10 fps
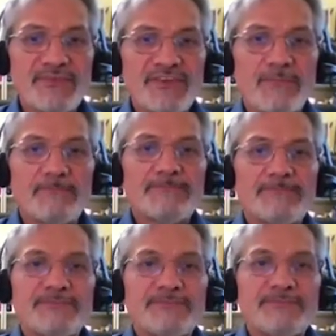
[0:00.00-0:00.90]
So
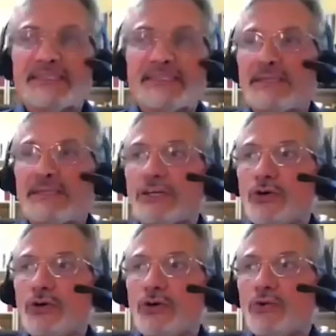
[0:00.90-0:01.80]
let's
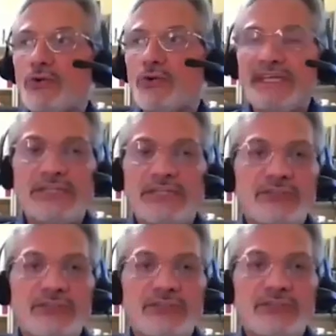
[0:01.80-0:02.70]
go
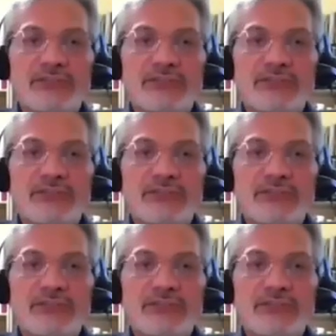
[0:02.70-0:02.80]
into